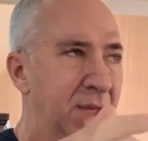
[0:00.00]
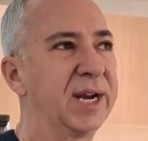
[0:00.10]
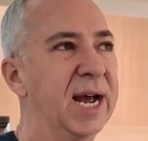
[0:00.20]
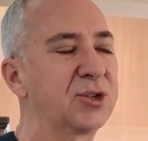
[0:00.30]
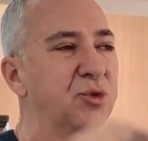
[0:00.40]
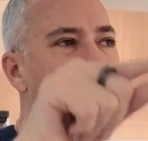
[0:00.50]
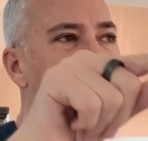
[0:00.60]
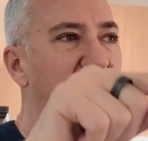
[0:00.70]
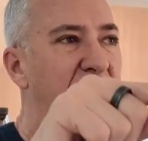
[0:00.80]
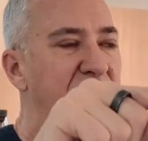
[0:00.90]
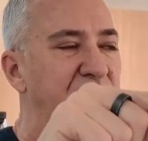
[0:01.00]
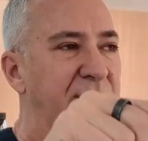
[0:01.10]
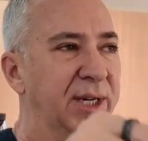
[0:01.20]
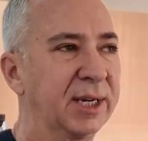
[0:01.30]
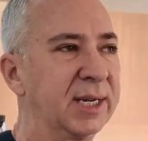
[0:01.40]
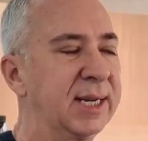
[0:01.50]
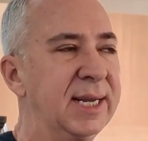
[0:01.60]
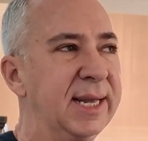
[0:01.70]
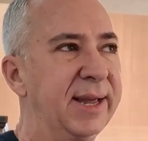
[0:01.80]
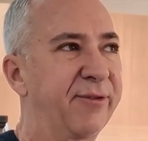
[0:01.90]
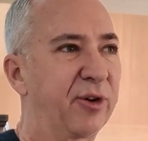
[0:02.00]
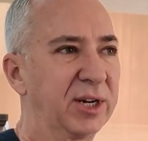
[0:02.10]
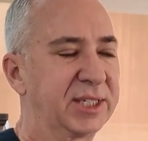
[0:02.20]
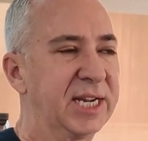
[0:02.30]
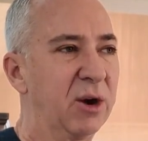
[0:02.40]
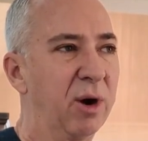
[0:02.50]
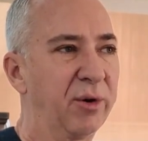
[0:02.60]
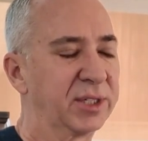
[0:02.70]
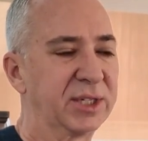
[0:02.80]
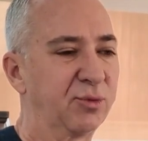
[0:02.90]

The natural progression for a COO is